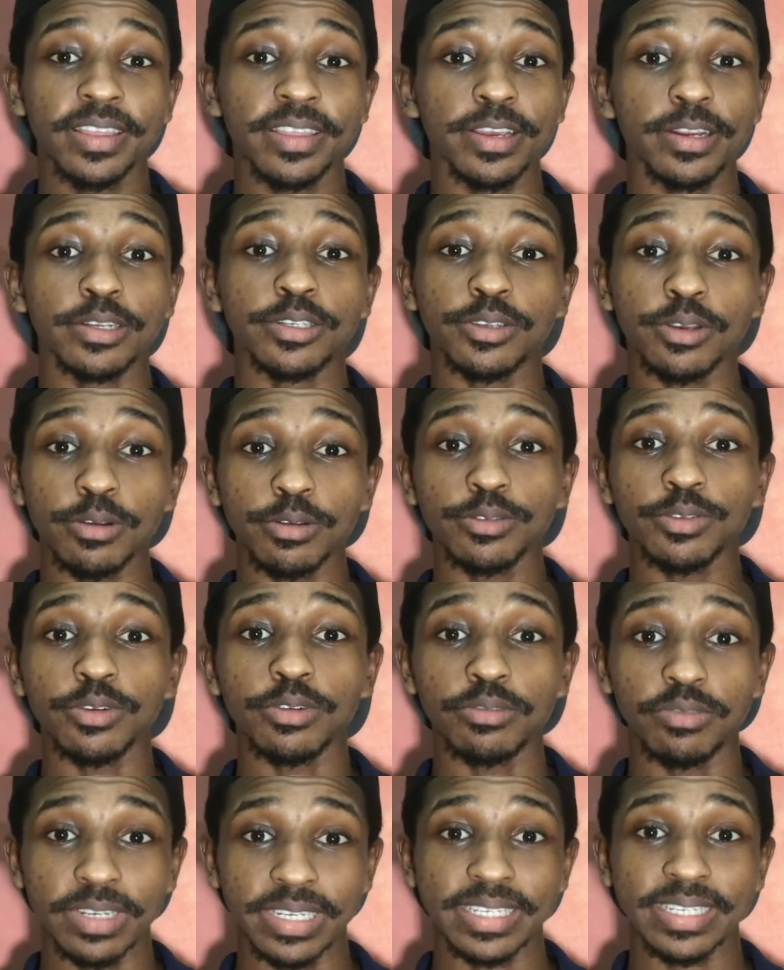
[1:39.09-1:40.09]
there is
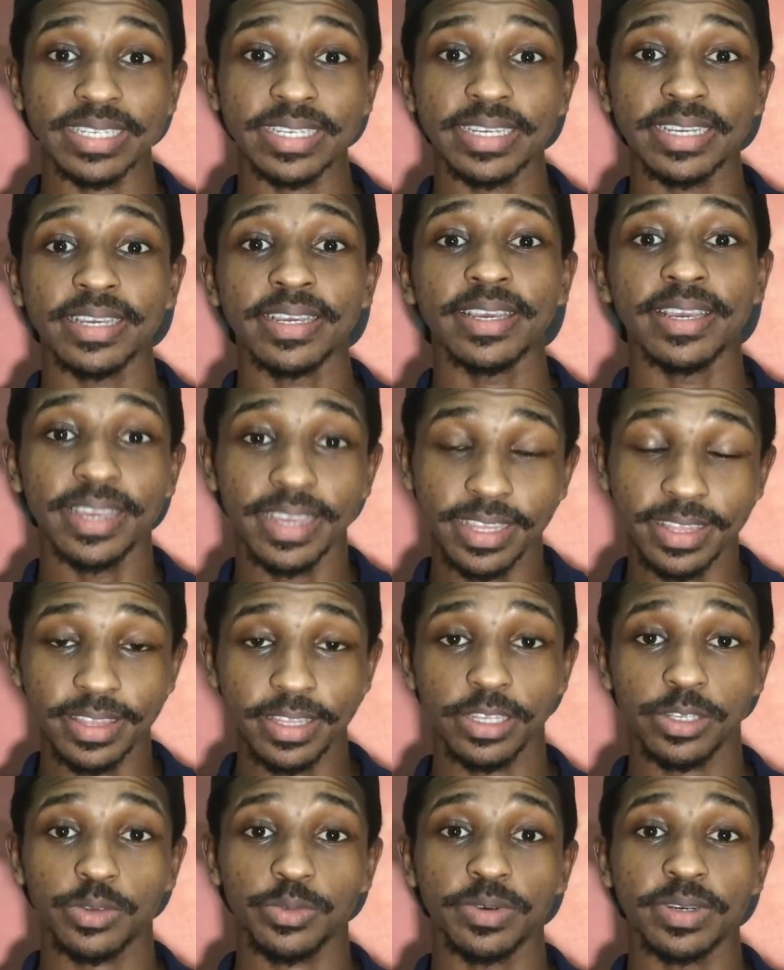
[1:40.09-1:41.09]
also risk
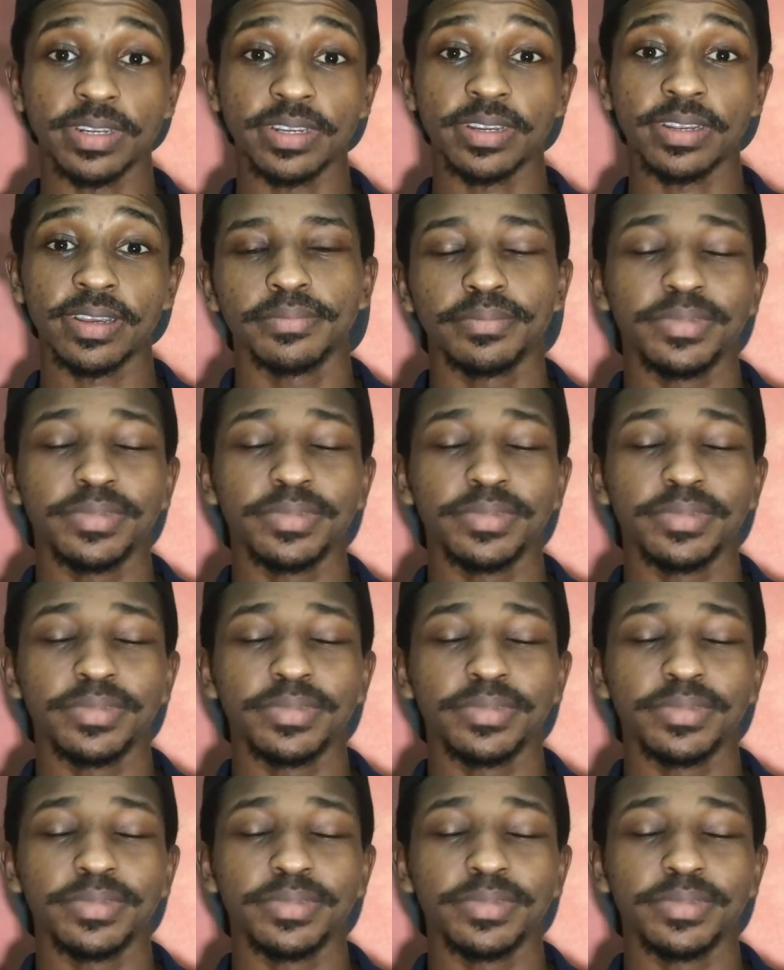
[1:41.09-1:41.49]
in this one.